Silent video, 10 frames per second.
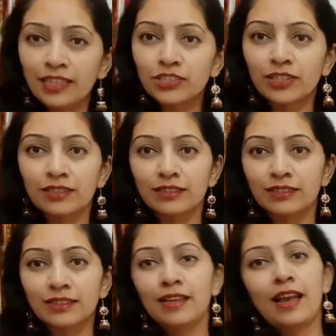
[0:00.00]

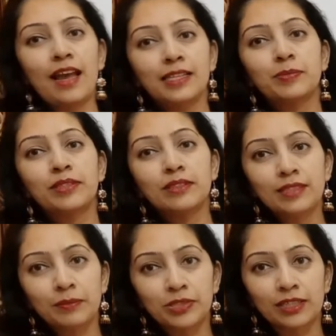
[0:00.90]
changes as per the
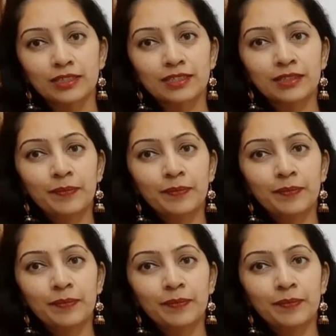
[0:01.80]
subject,